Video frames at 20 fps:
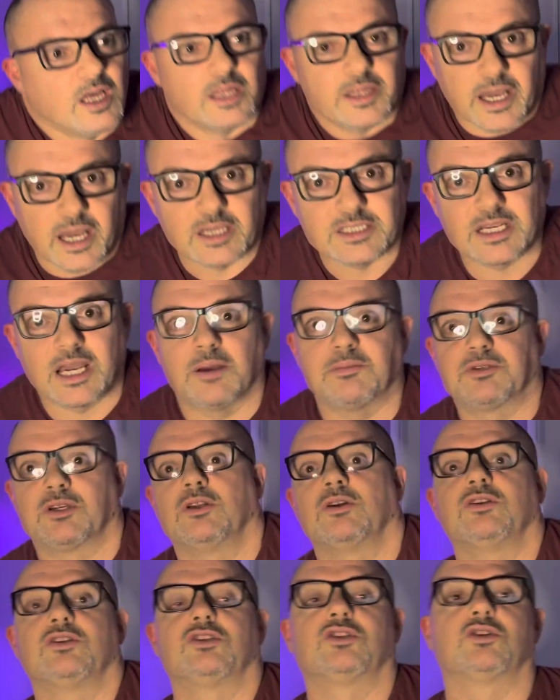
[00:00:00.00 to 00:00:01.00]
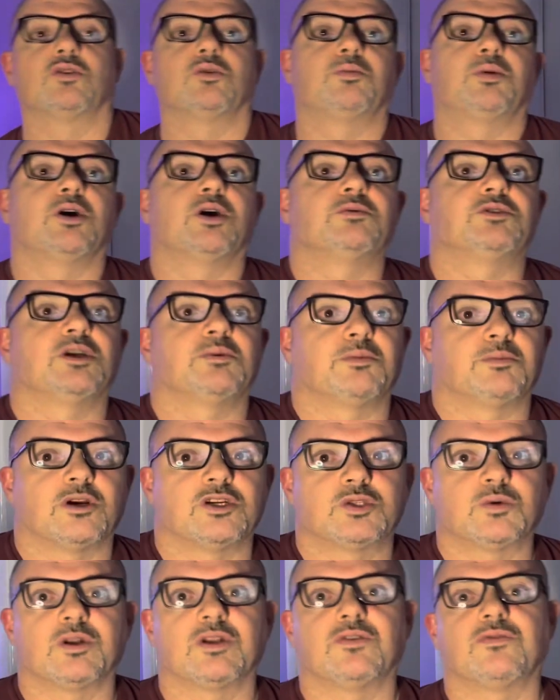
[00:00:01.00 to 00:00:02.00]
that's absolutely superb shipping
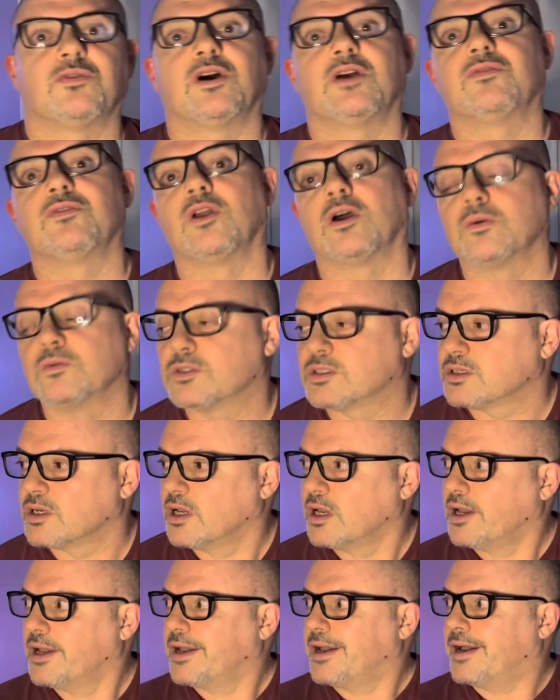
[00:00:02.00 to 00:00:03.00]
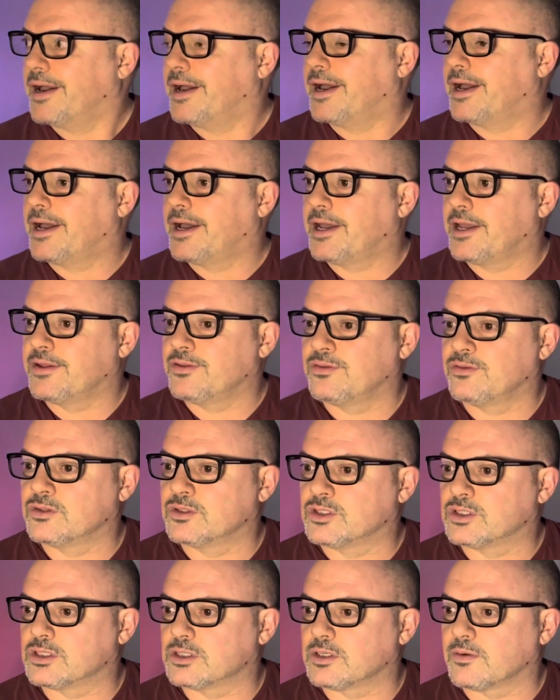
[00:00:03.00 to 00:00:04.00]
price, 25 notes.
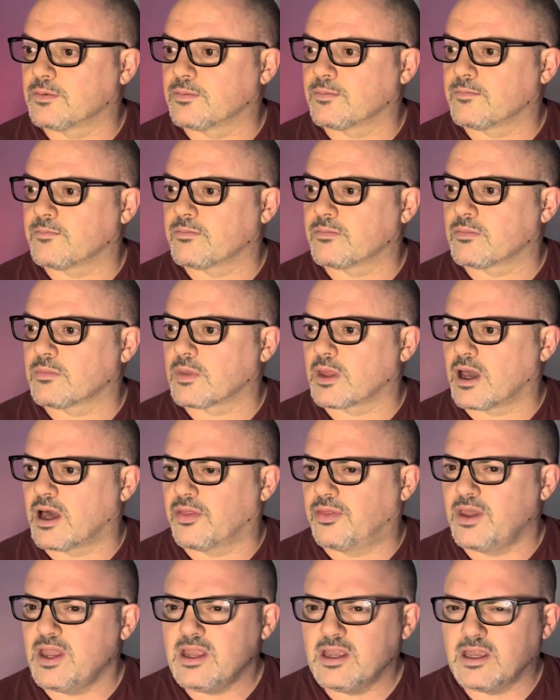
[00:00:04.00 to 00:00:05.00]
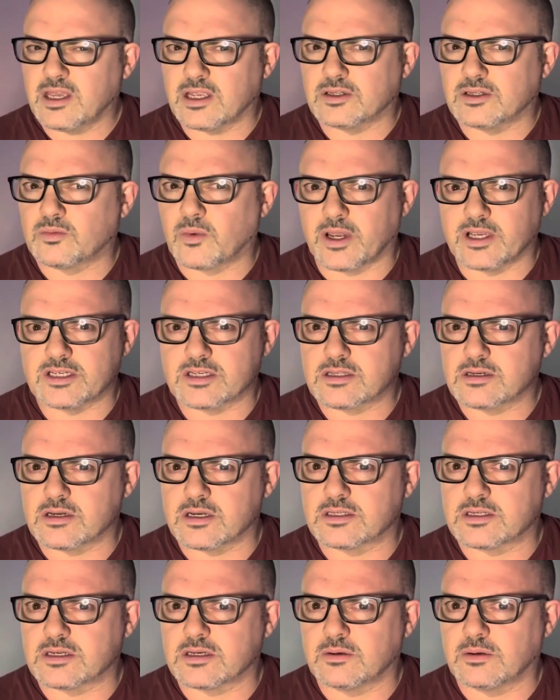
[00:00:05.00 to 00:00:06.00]
And I think it weighs
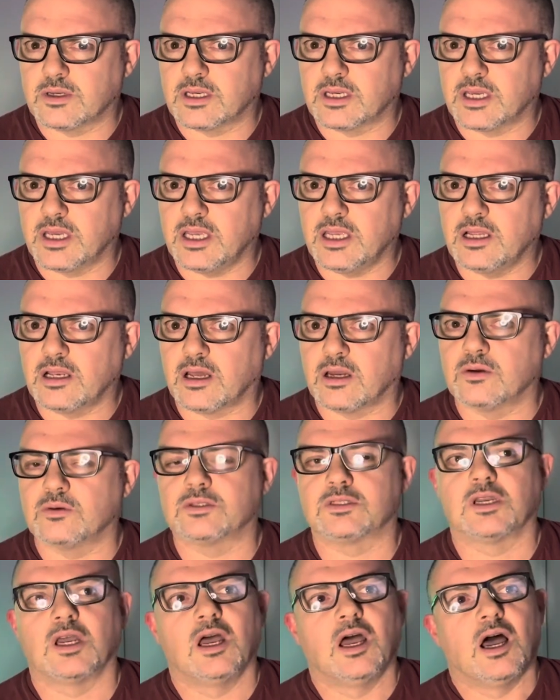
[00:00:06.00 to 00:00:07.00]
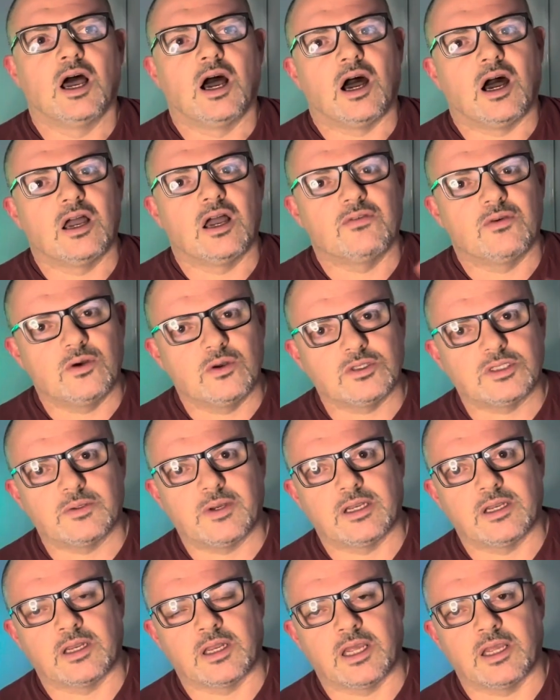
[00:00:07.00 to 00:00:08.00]
32 kilos. I've also
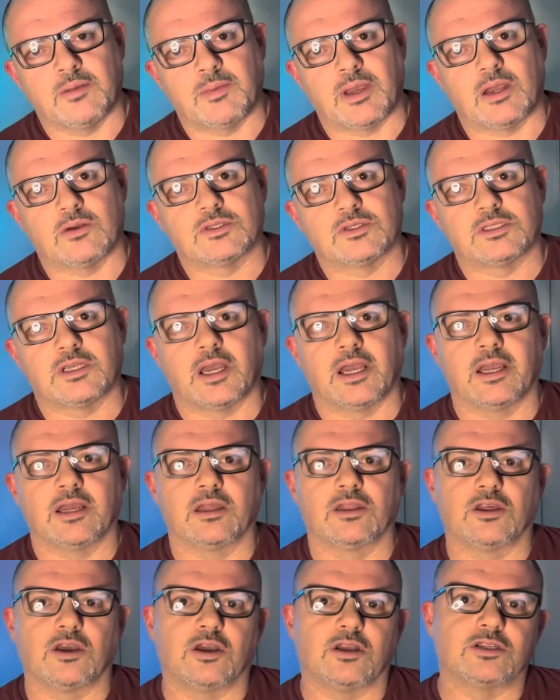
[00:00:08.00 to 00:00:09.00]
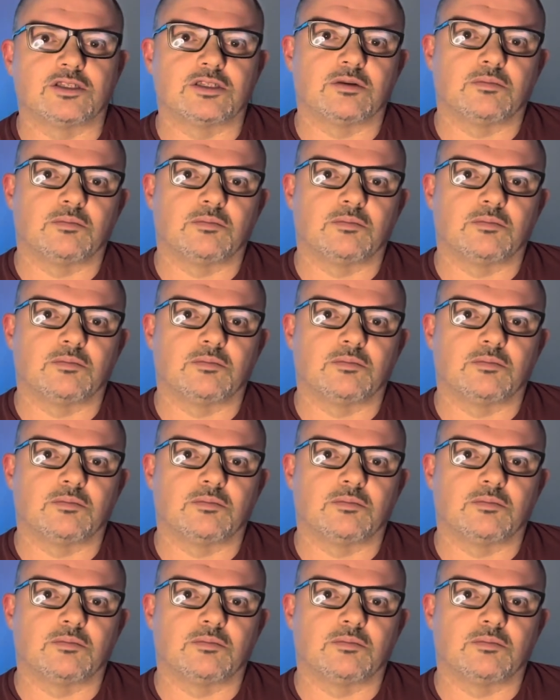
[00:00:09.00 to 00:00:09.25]
had an email saying that